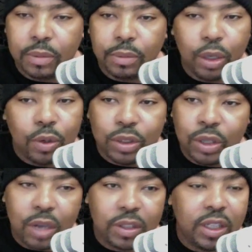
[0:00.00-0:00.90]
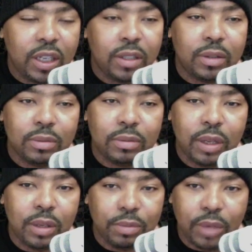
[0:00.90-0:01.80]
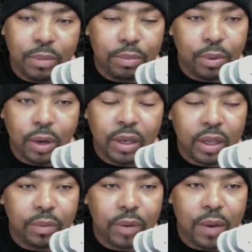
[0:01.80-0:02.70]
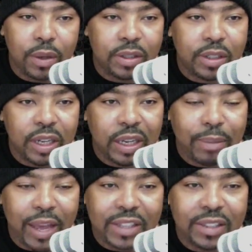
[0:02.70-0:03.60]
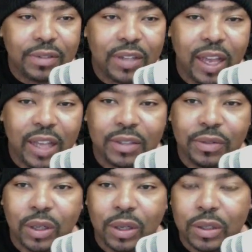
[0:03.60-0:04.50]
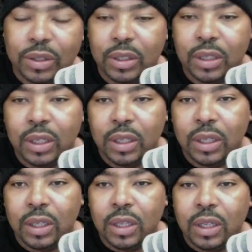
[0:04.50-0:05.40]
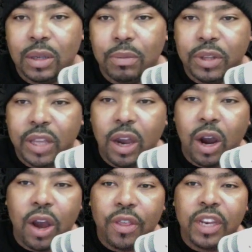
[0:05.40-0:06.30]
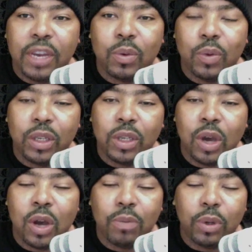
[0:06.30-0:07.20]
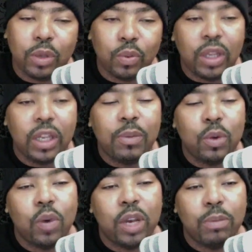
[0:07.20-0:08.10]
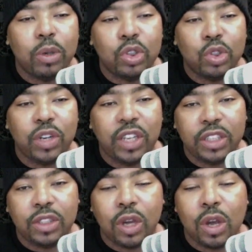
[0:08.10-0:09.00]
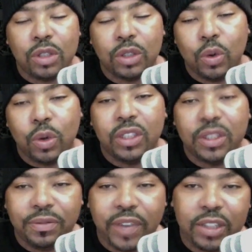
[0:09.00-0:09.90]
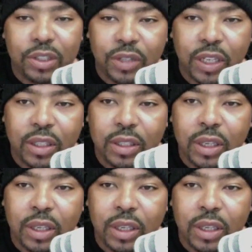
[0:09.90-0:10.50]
Huge dogs again. They're part of that what I would consider that mastiff class of dogs, but they are the number 1 dog, number one most trendiest dogs according to VetStreet.